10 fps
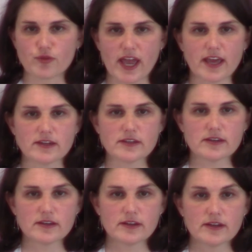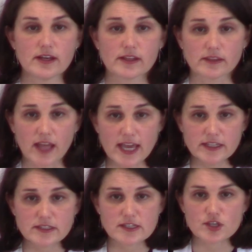read,
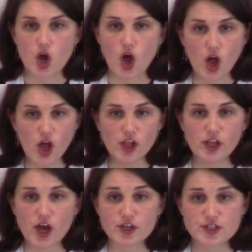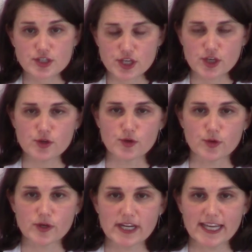"Lights all
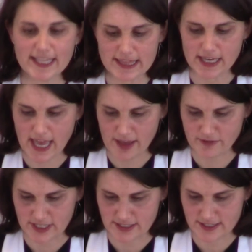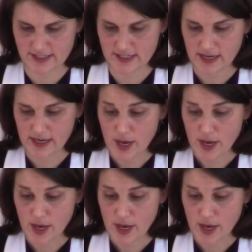askew in the heavens.